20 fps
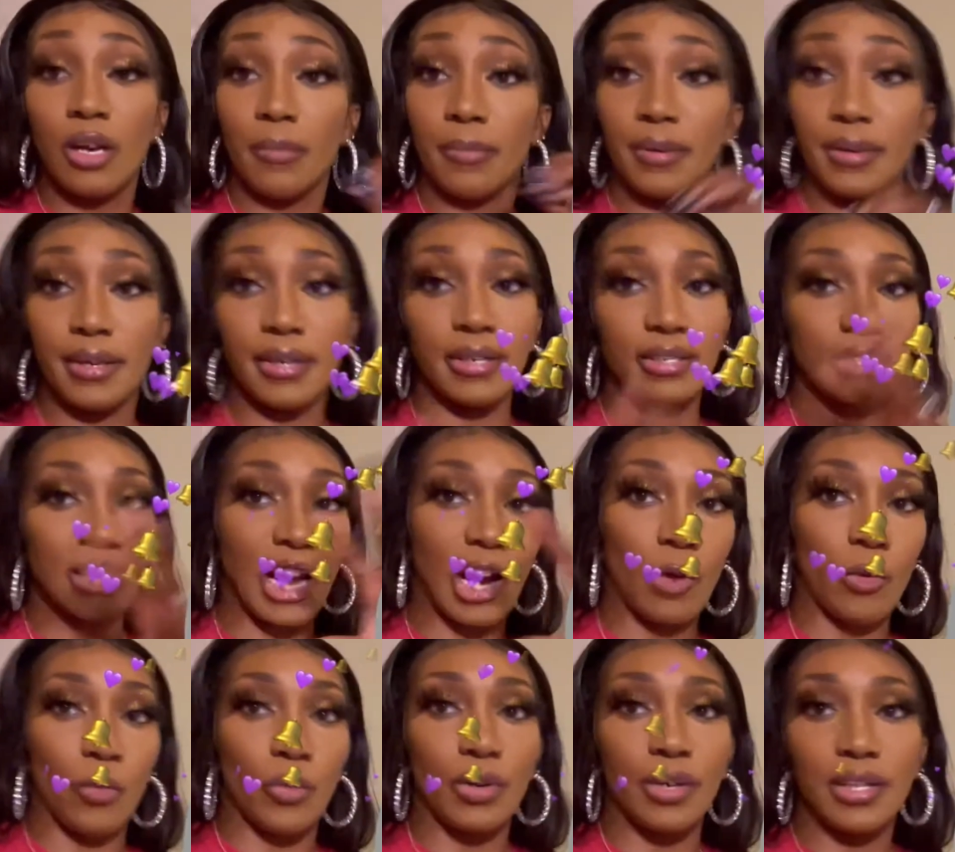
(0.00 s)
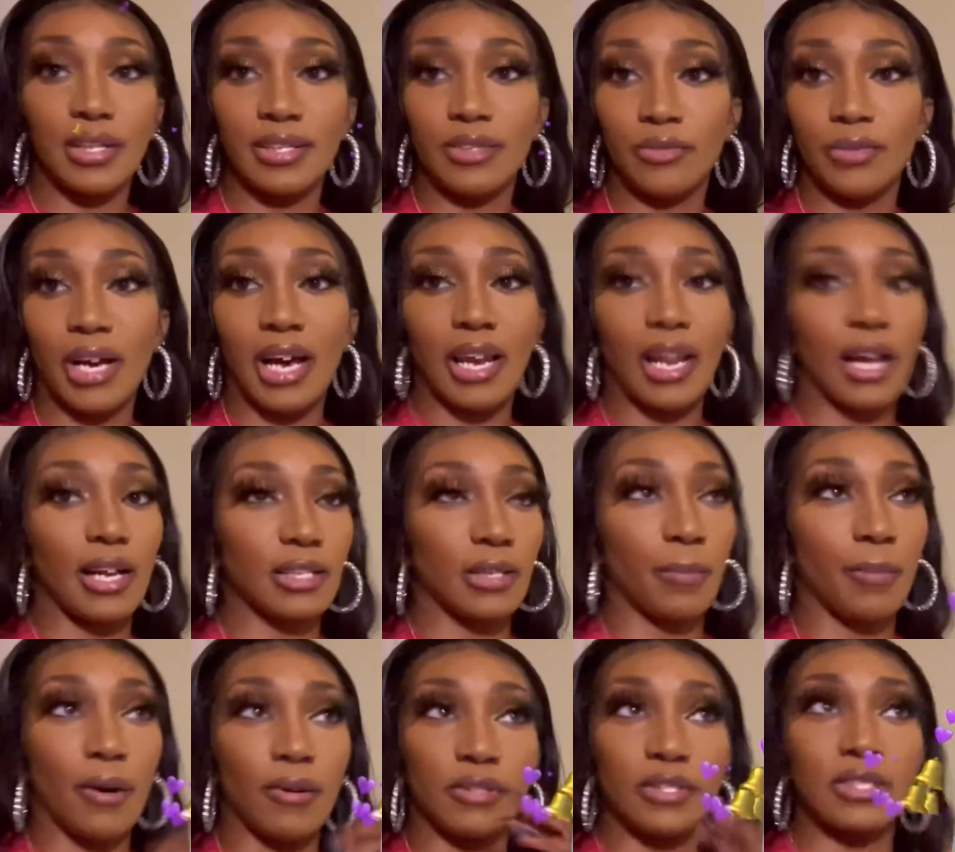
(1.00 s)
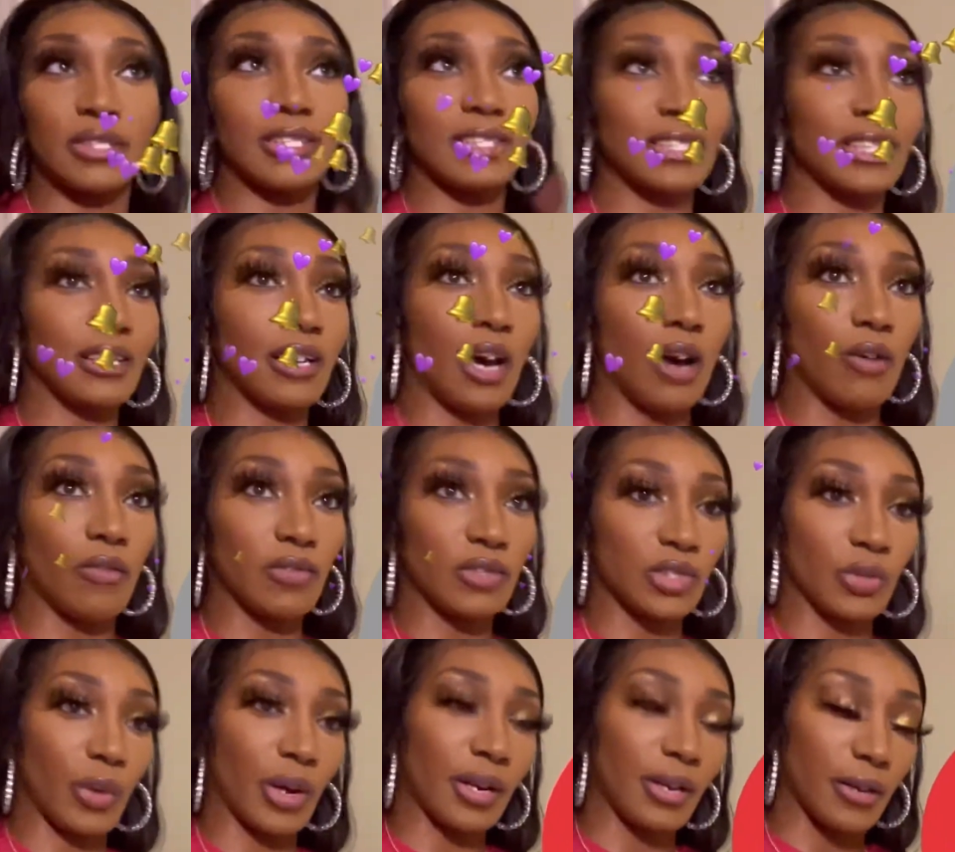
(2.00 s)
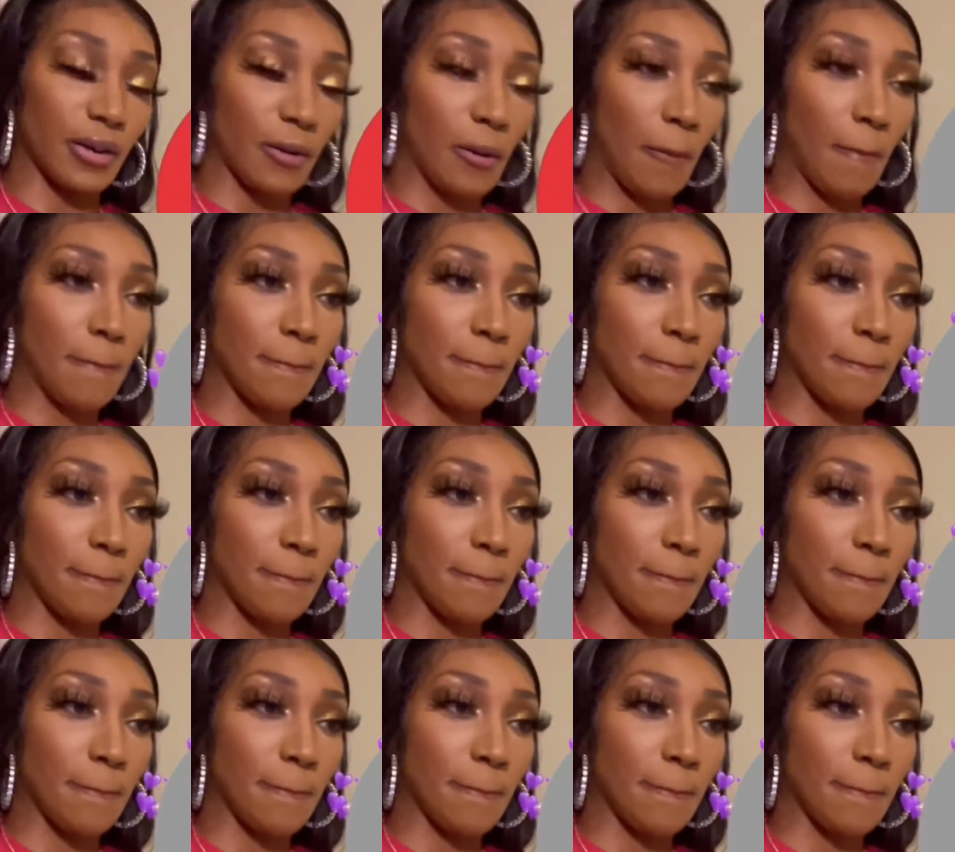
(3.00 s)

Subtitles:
because I really do not like the person that's in office right now.